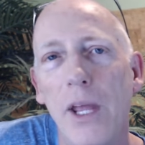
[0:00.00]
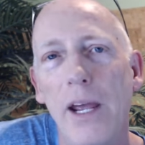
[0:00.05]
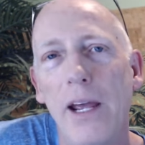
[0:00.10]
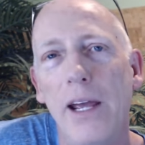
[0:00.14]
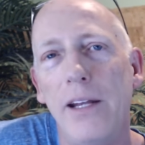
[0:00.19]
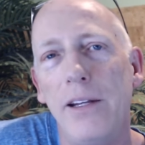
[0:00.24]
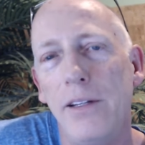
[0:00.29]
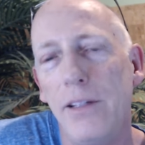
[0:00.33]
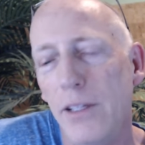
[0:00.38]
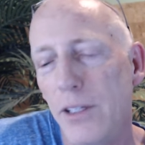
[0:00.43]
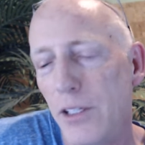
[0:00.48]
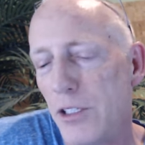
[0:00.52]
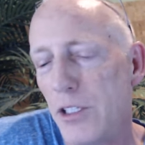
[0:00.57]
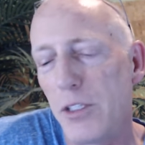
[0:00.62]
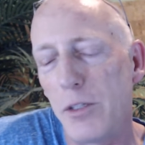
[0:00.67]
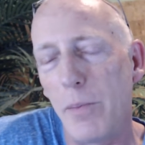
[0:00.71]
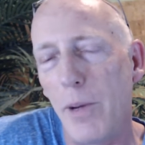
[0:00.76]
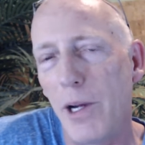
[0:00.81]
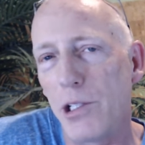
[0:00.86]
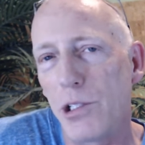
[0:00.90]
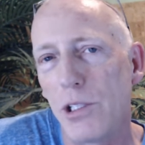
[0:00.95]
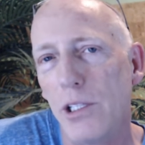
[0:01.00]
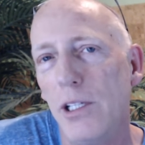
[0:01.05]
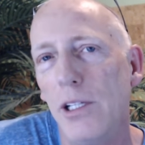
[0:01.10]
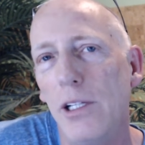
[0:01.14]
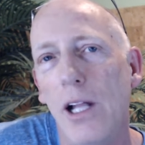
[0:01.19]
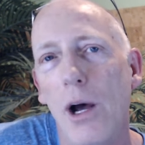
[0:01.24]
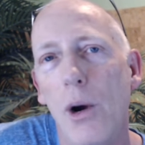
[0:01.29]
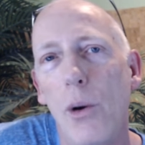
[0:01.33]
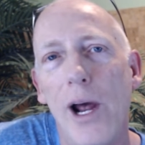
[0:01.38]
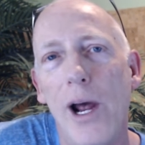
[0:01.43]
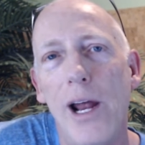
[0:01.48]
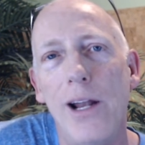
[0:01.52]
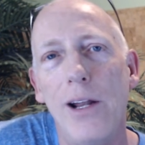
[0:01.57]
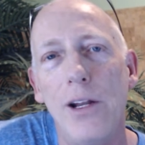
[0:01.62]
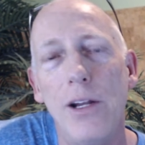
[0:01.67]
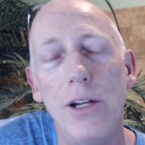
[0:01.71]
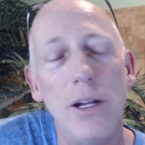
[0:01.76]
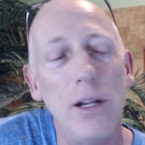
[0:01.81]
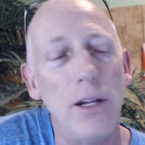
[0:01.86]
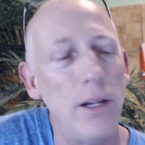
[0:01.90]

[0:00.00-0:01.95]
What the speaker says: And it's especially low-end